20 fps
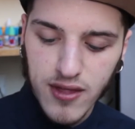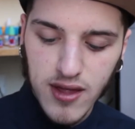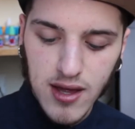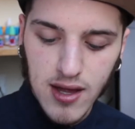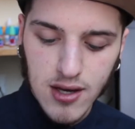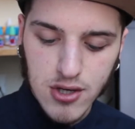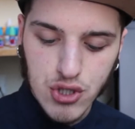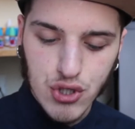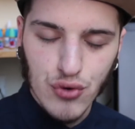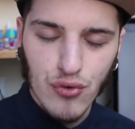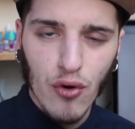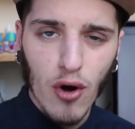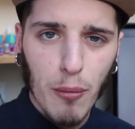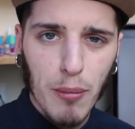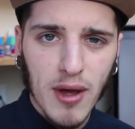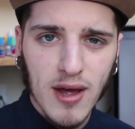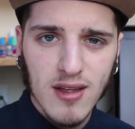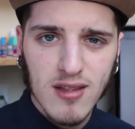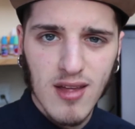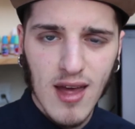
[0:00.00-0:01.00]
the
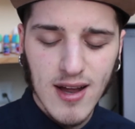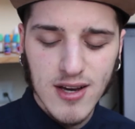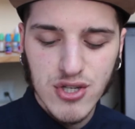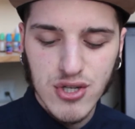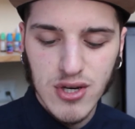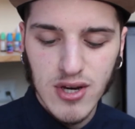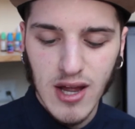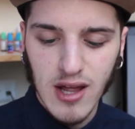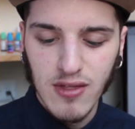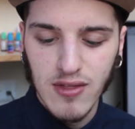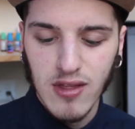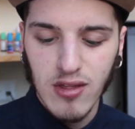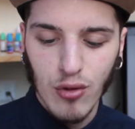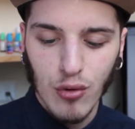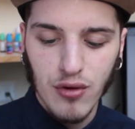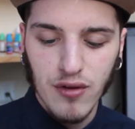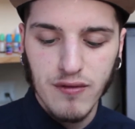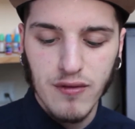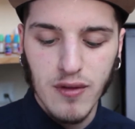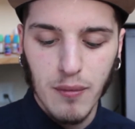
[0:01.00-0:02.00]
dropper section, like
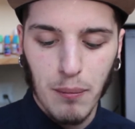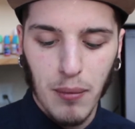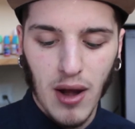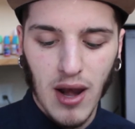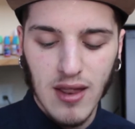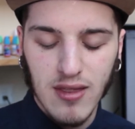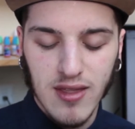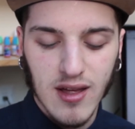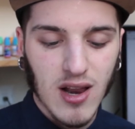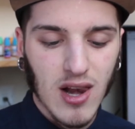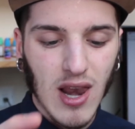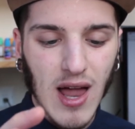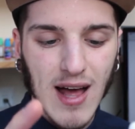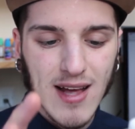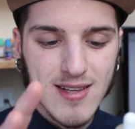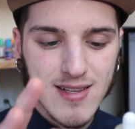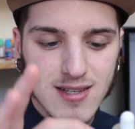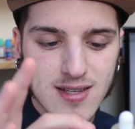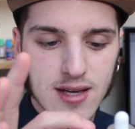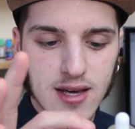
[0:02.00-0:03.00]
the
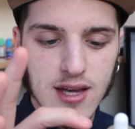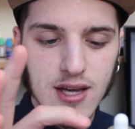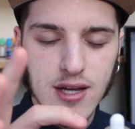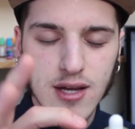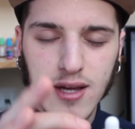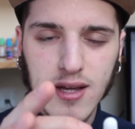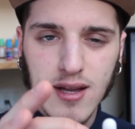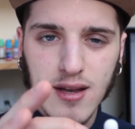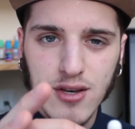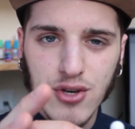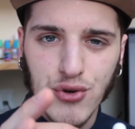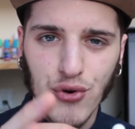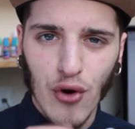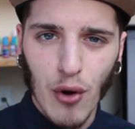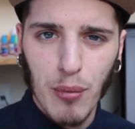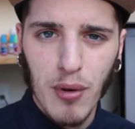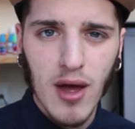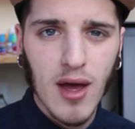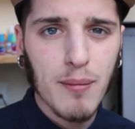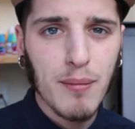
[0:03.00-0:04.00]
glass
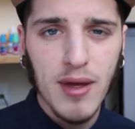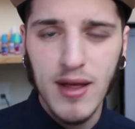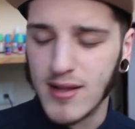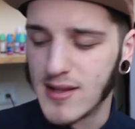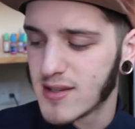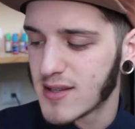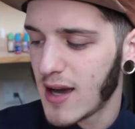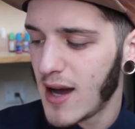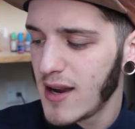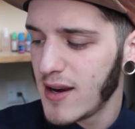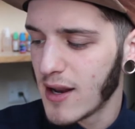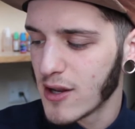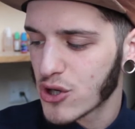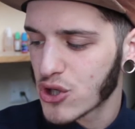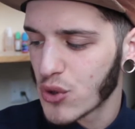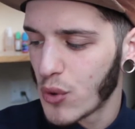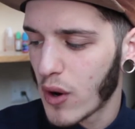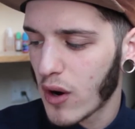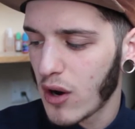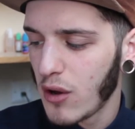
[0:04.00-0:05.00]
dropper bit inside, and I'll
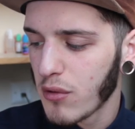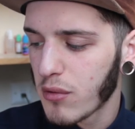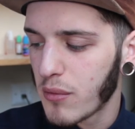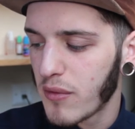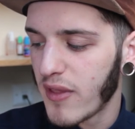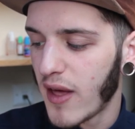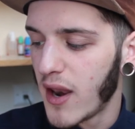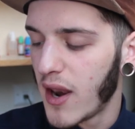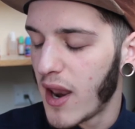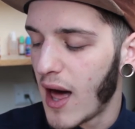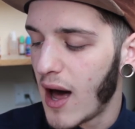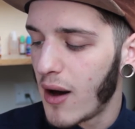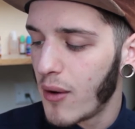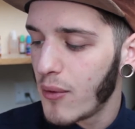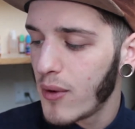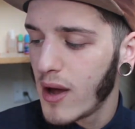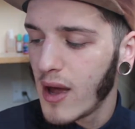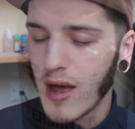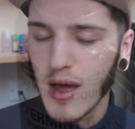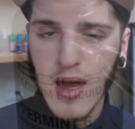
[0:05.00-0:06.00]
show a close-up of that now.